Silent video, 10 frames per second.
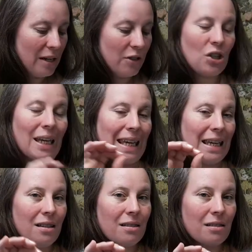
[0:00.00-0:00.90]

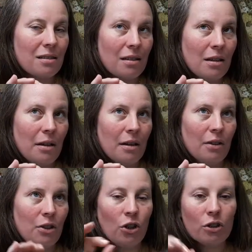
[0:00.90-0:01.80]
She is
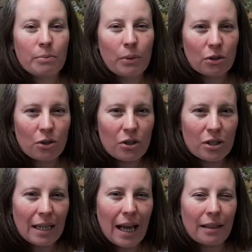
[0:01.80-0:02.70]
not
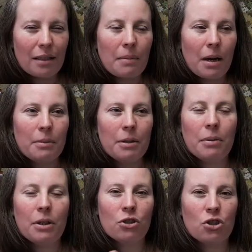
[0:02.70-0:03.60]
podcasting at the moment
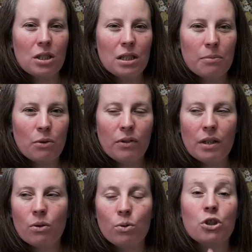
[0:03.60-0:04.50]
because she's moving,
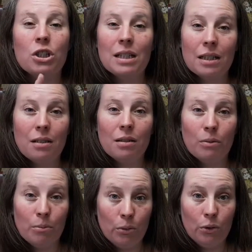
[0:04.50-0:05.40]
or she did
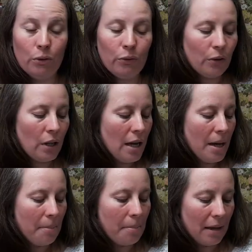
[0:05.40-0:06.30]
move,
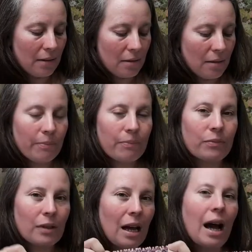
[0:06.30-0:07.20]
but
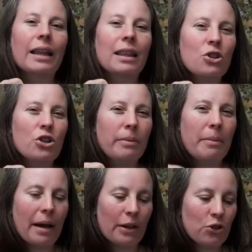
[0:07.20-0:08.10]
I think she'll be
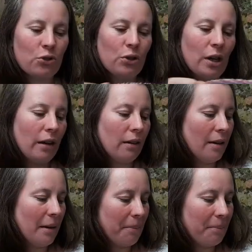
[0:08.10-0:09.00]
back soon,
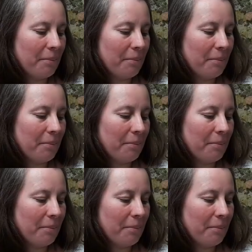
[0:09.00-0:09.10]
and